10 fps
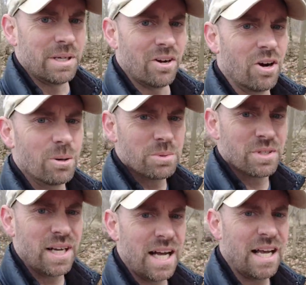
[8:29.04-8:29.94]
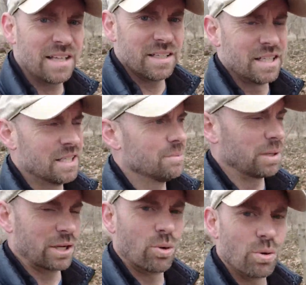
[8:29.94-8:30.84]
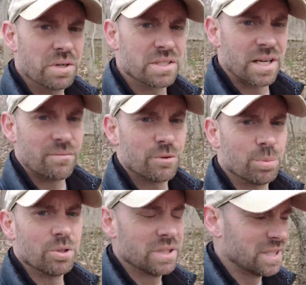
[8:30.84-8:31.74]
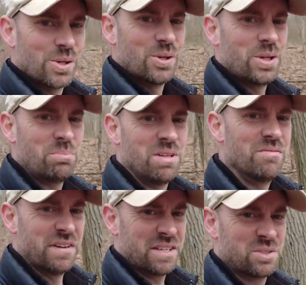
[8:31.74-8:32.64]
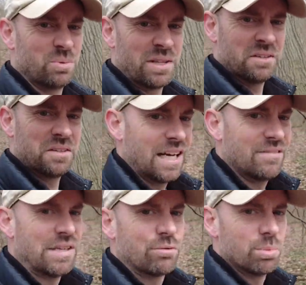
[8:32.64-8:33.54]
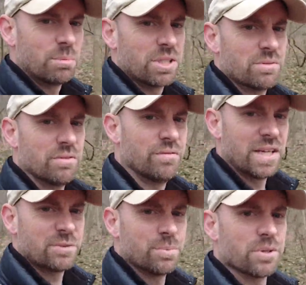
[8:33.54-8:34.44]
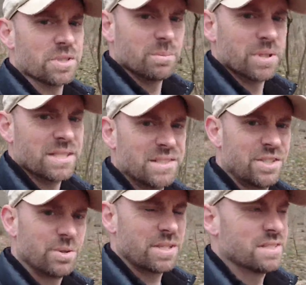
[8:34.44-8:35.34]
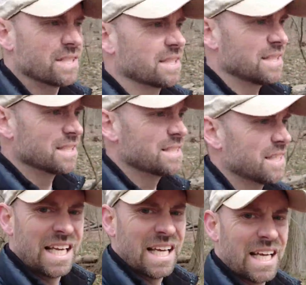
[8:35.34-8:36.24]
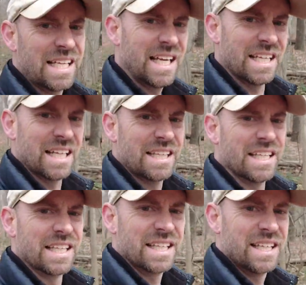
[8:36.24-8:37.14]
My arms are hot. My core is comfortable. Could it be vest weather? I've never been much of a vest person, but in situations like this, I get it, I think.